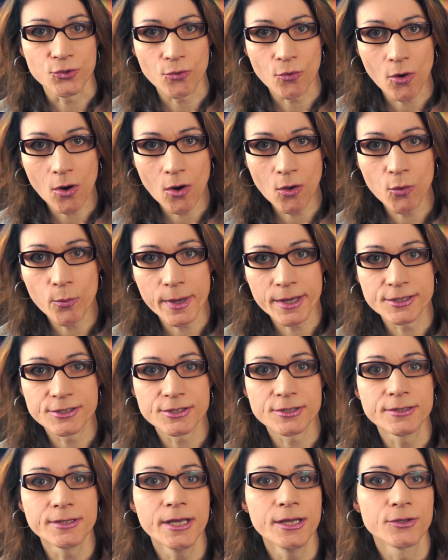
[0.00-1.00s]
You
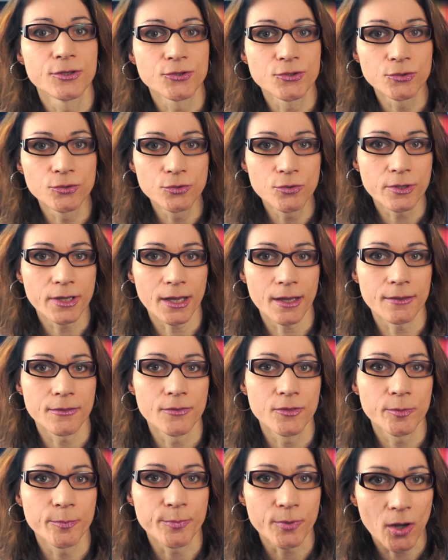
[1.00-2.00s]
always need to look
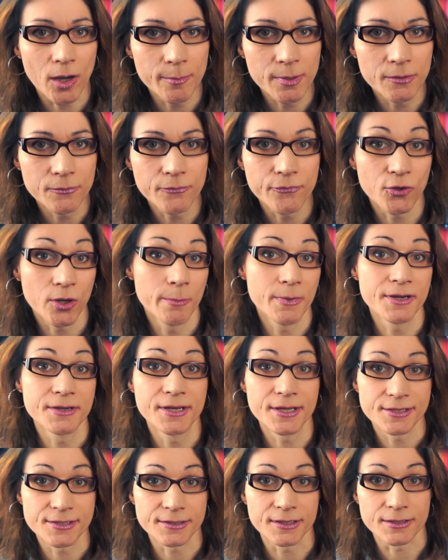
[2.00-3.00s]
at the problem from a
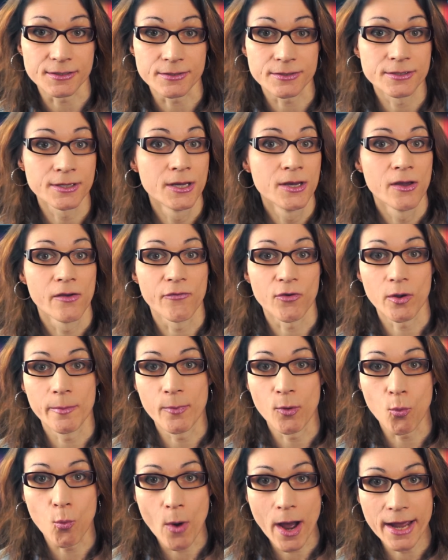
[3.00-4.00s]
distance,
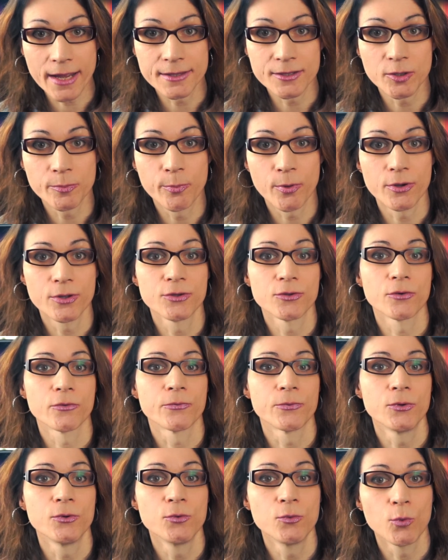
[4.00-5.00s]
from a wider point of
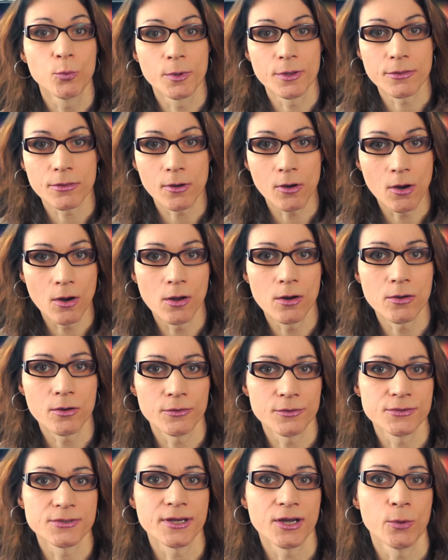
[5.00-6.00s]
view with all
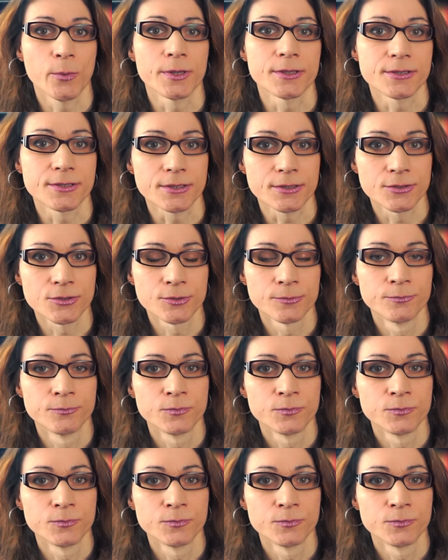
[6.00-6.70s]
consequences.